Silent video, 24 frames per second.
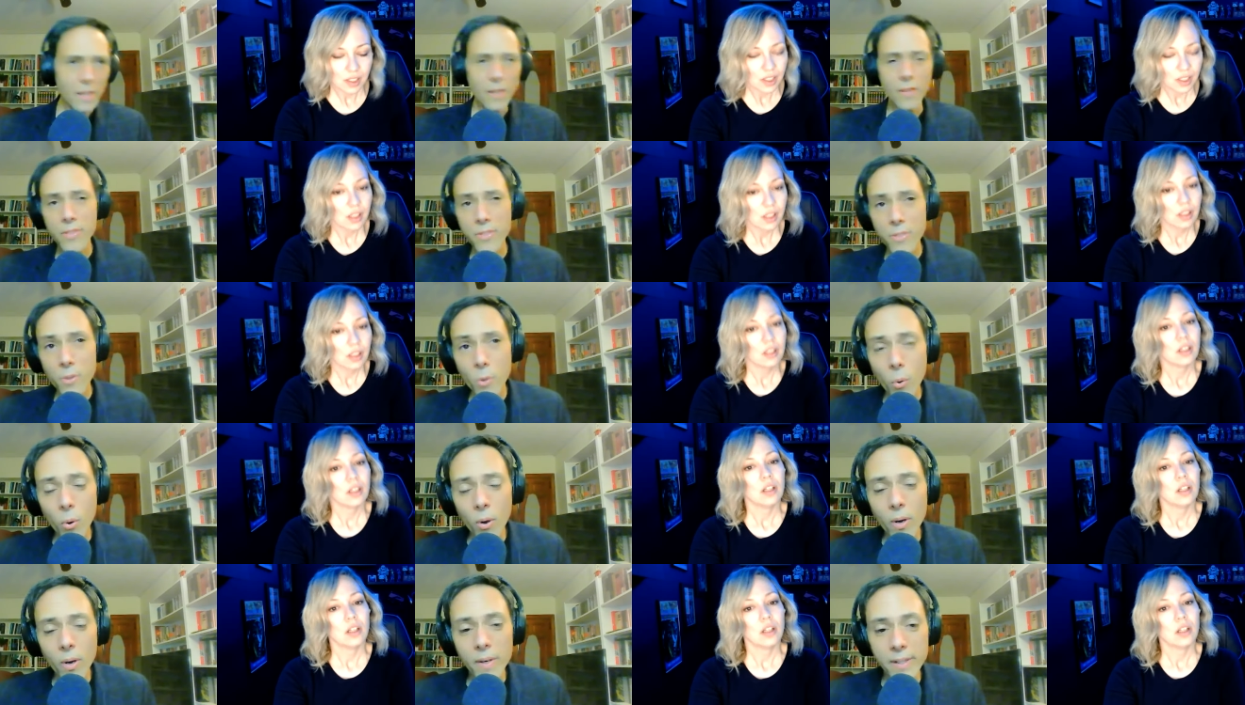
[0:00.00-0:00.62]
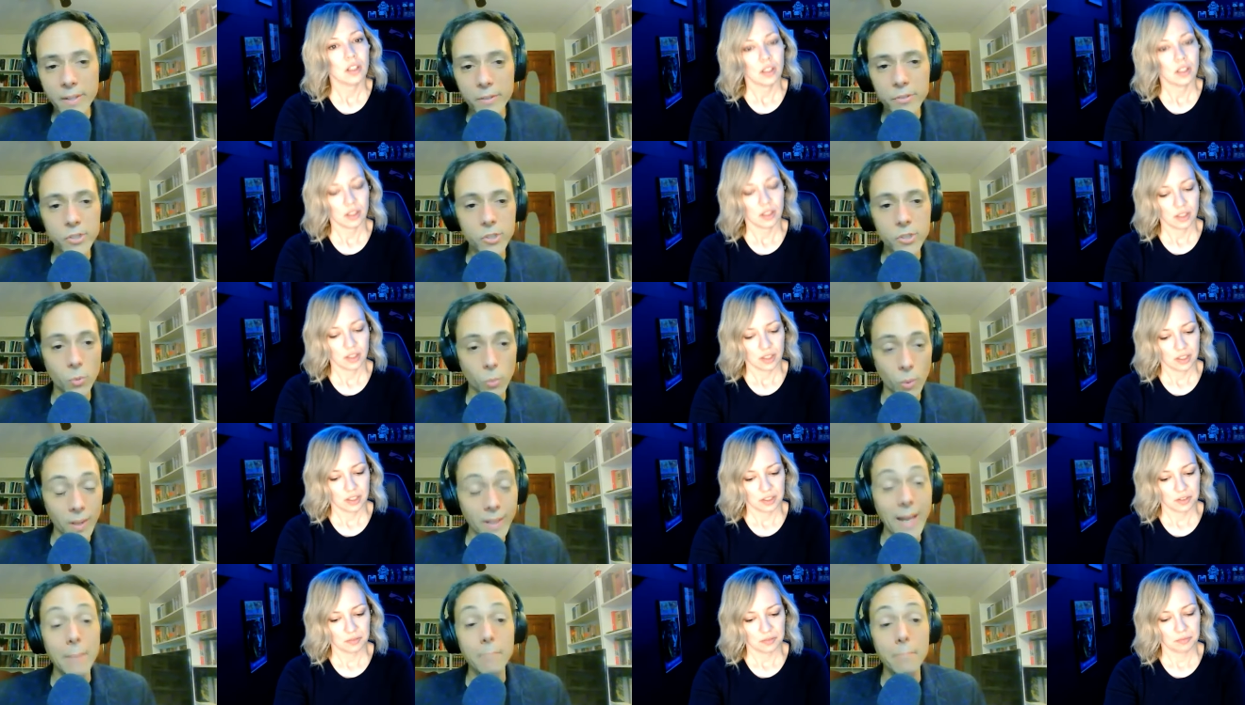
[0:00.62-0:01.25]
Speaker 1: Thor used to
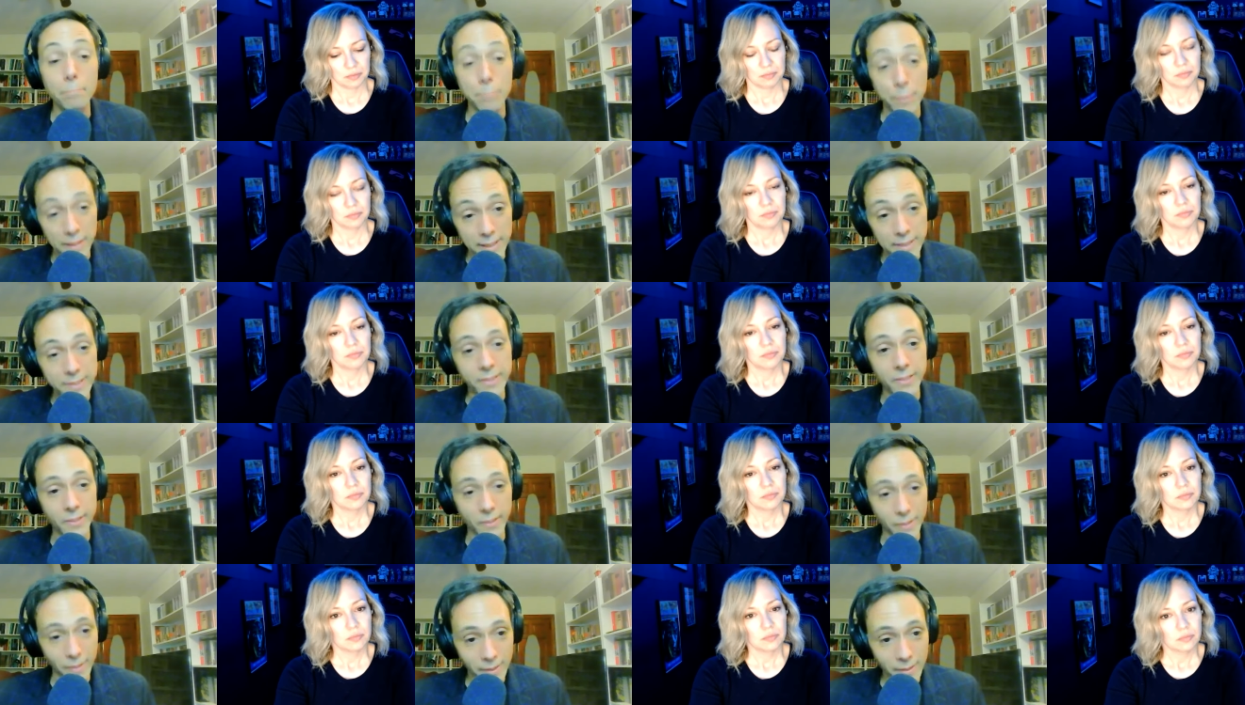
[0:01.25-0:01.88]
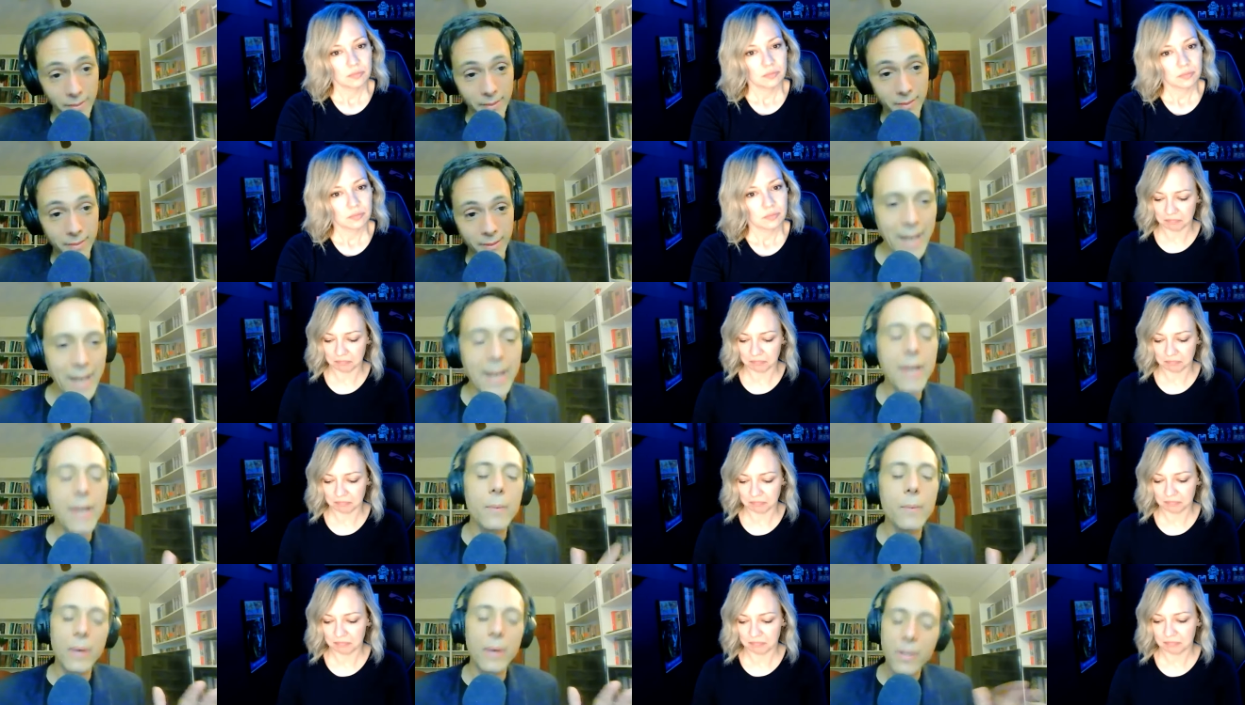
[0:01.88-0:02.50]
work at Blizzard.
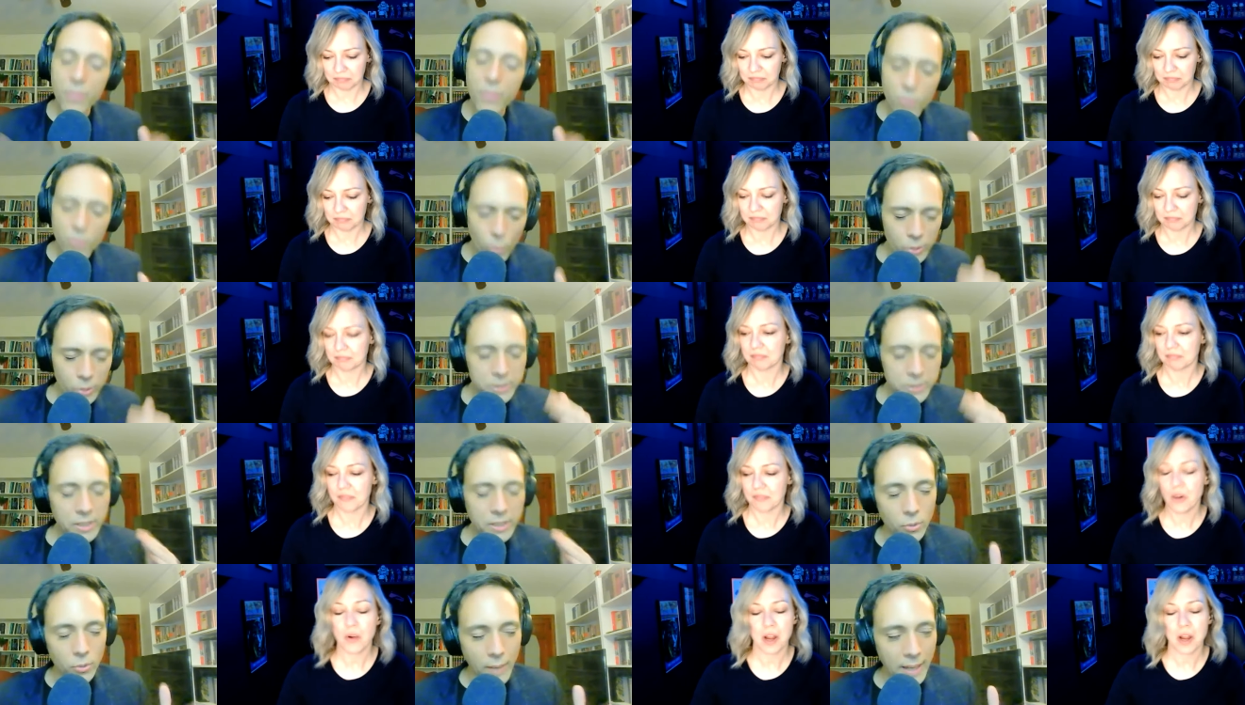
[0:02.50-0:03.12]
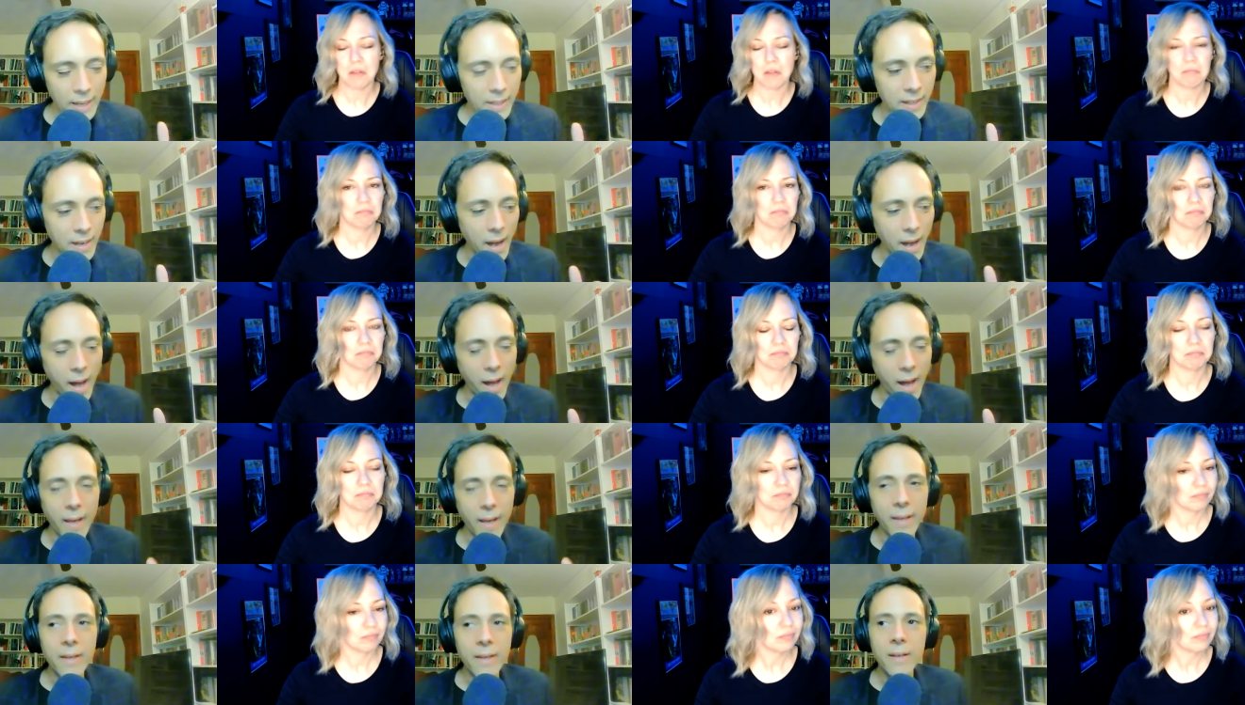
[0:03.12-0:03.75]
Anyway, Thor's a great okay.
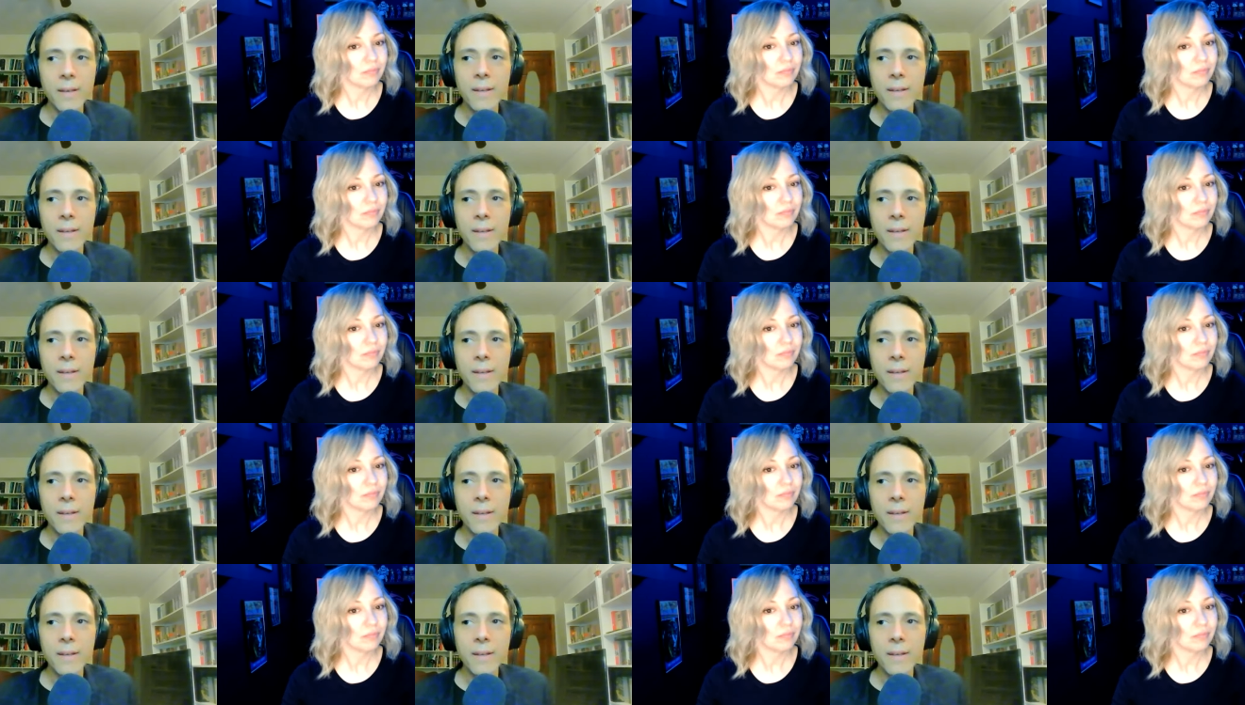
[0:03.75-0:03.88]
guy.